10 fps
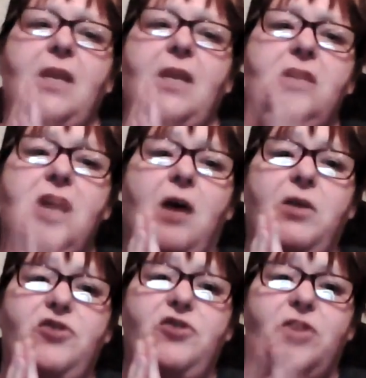
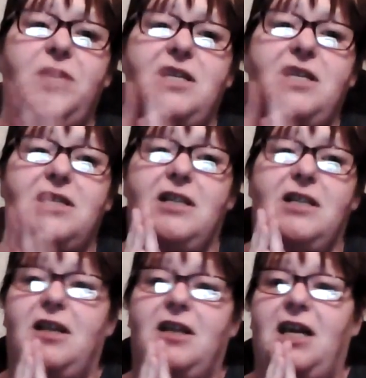Darwin Droning's
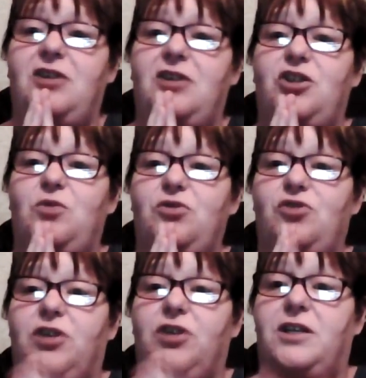at
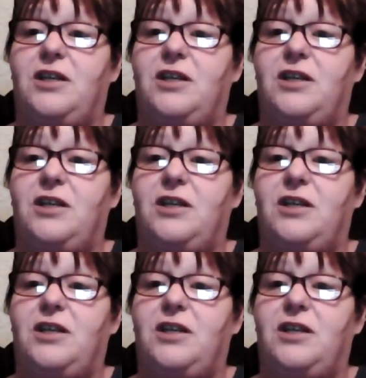200.